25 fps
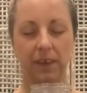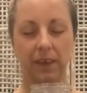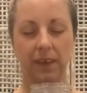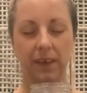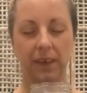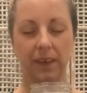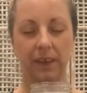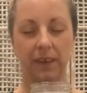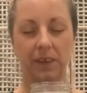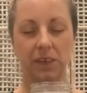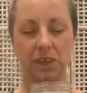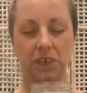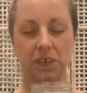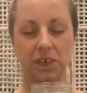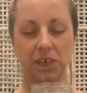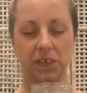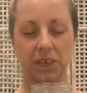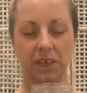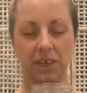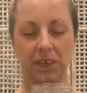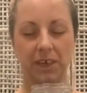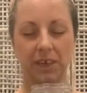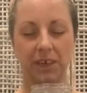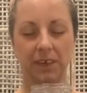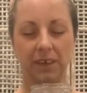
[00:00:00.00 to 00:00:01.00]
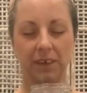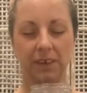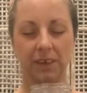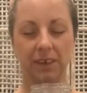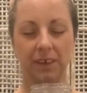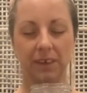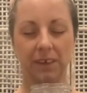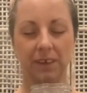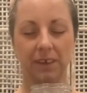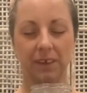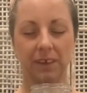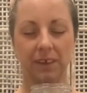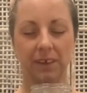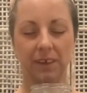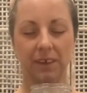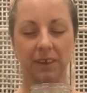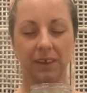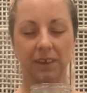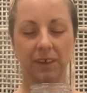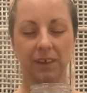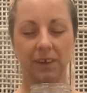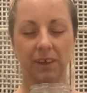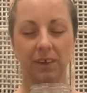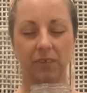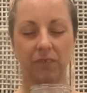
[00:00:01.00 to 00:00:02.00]
energy
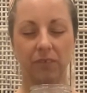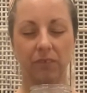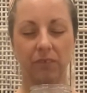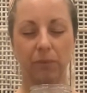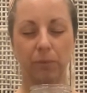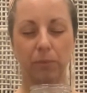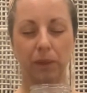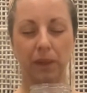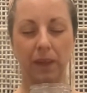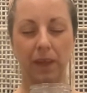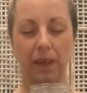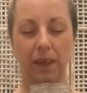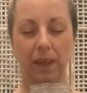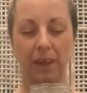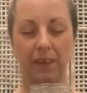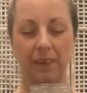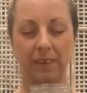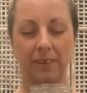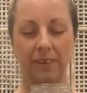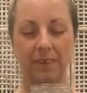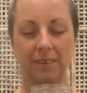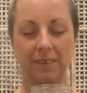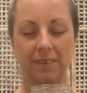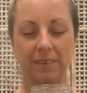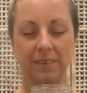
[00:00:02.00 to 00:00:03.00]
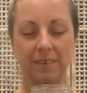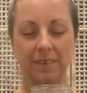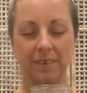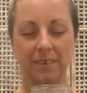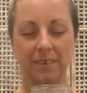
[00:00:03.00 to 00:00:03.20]
of the plant